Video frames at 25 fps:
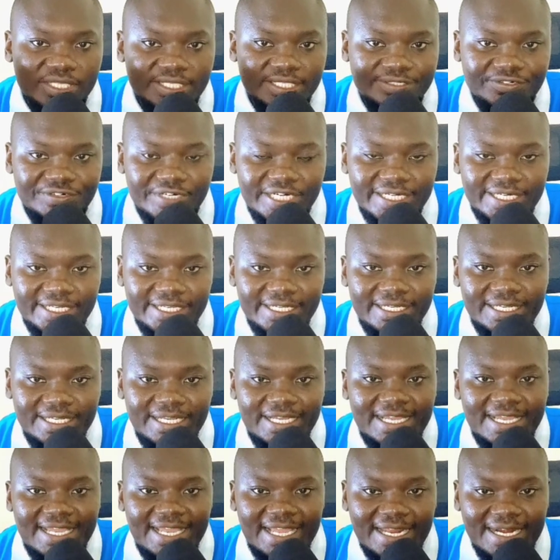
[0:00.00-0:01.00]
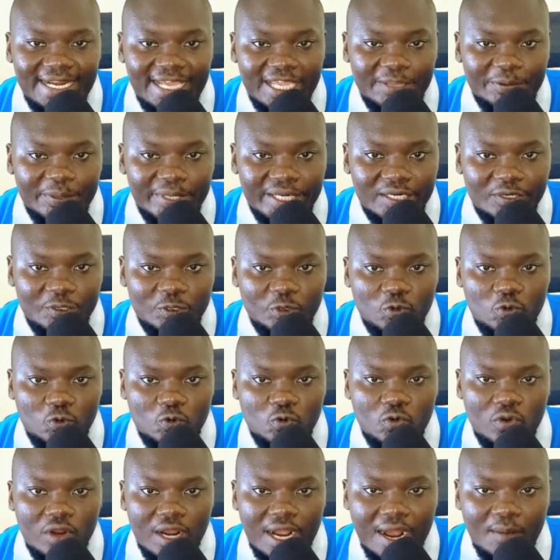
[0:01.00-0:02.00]
with the trading, and I will
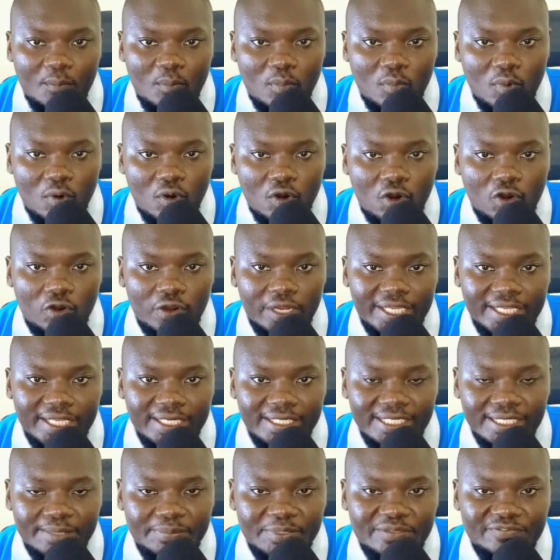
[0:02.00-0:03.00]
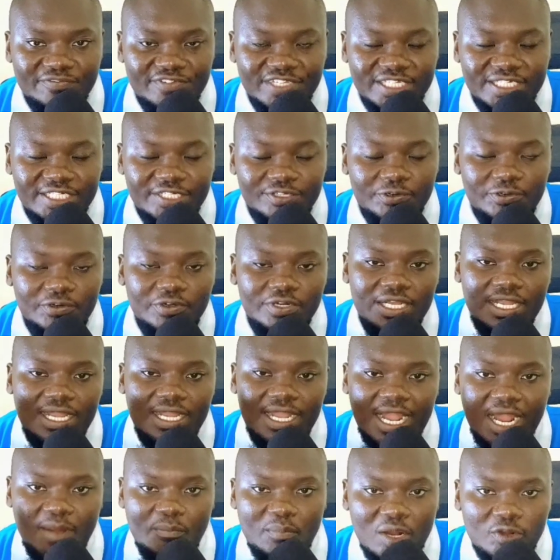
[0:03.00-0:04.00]
do a more in-depth video
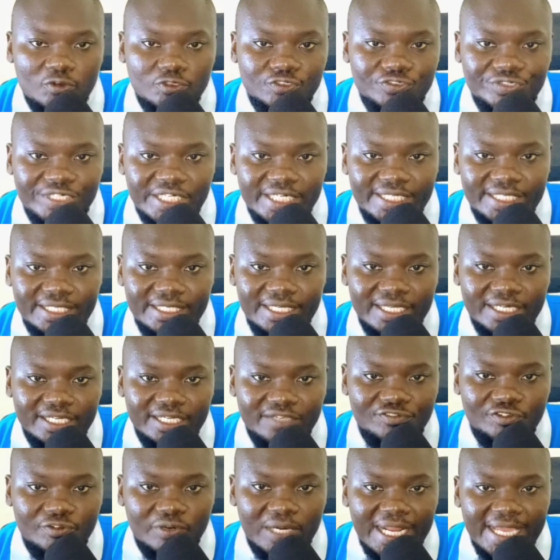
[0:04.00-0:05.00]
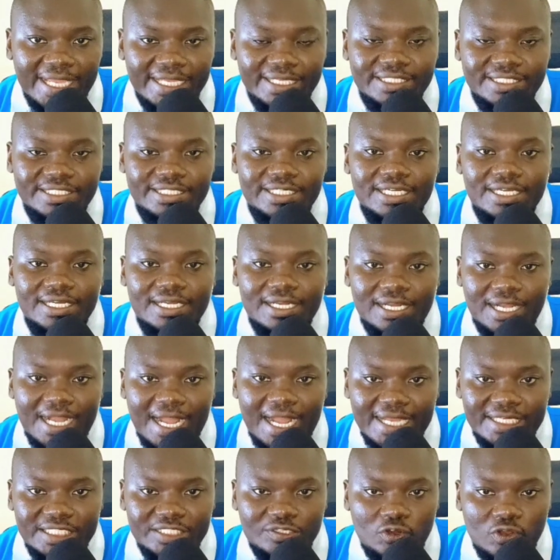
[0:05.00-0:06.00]
about trading. And if you liked
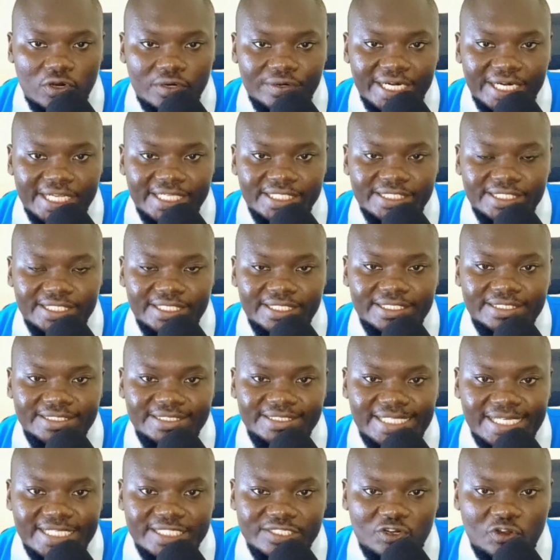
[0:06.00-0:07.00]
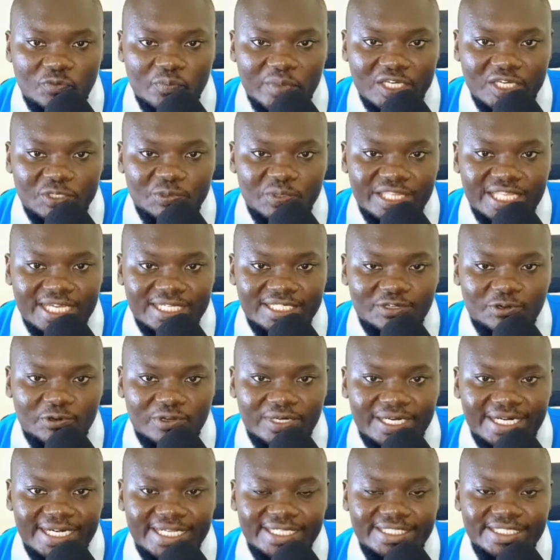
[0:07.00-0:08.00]
article writing, just comment with article
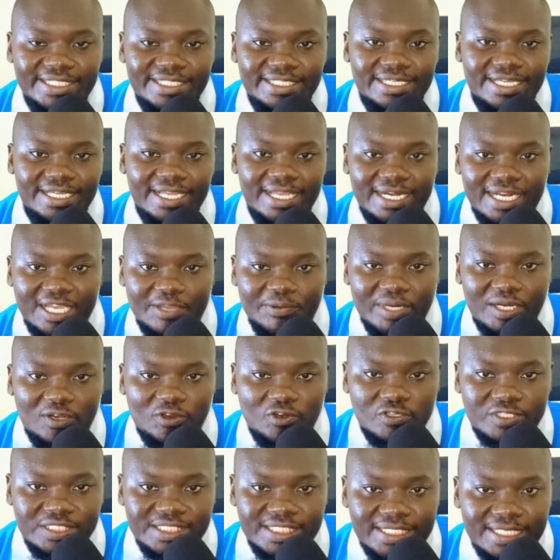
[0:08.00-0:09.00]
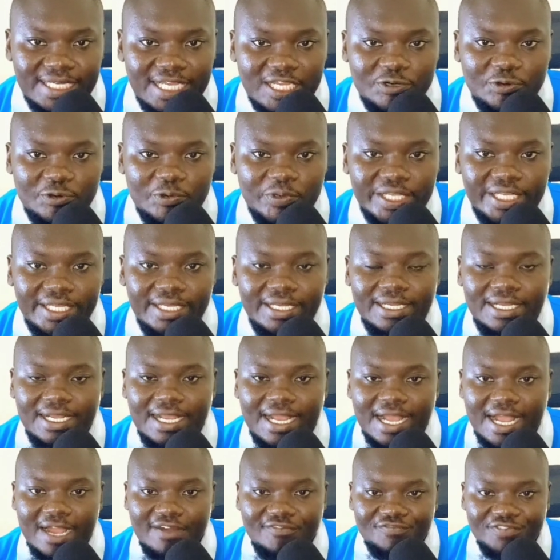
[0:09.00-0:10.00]
writing, and I will consider doing
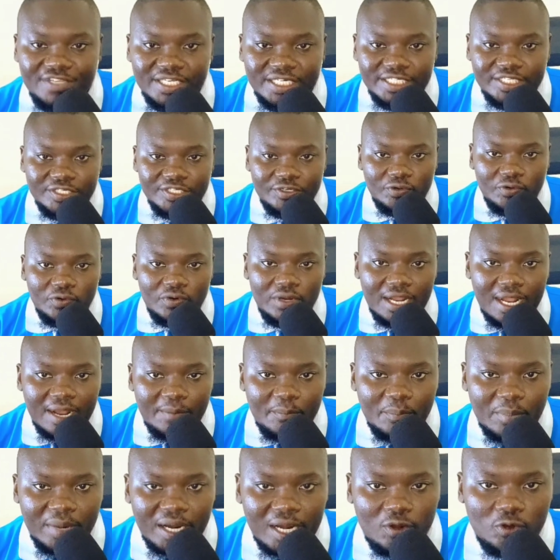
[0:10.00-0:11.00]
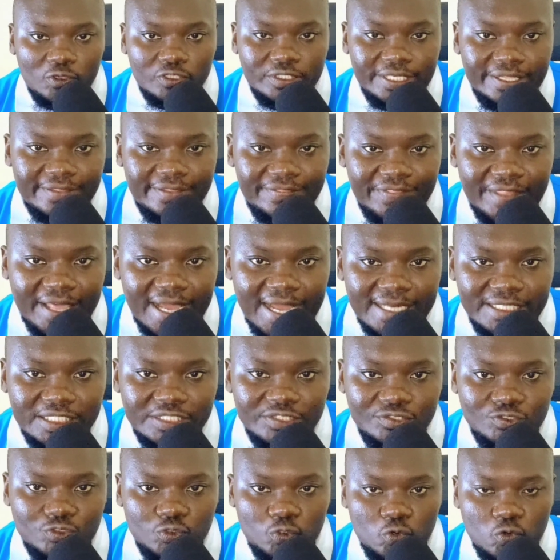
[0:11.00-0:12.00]
a video about that
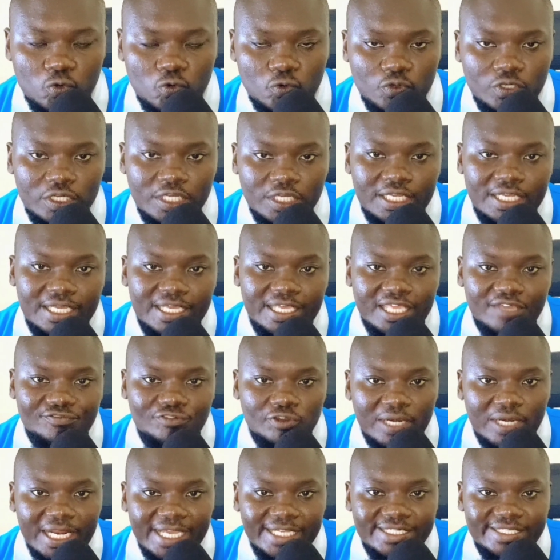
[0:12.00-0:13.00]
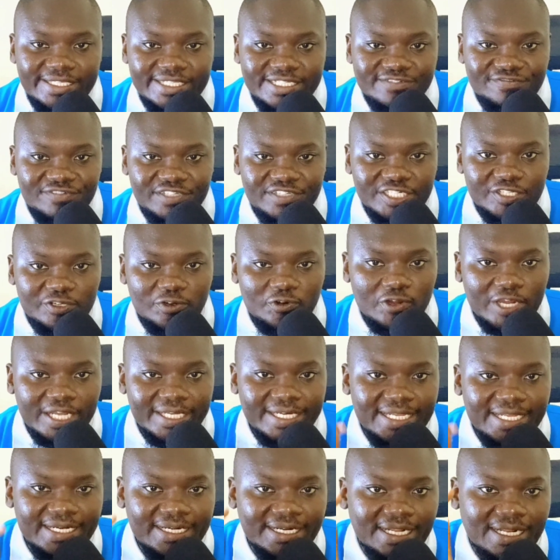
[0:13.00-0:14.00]
too. If you liked this video, go
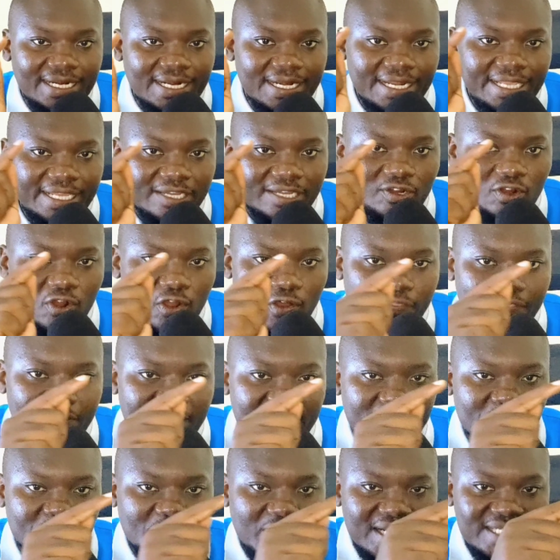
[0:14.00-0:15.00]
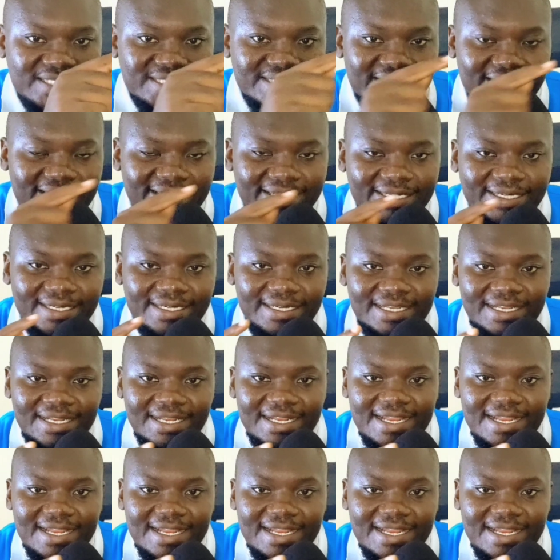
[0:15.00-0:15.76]
ahead and click on that plus sign,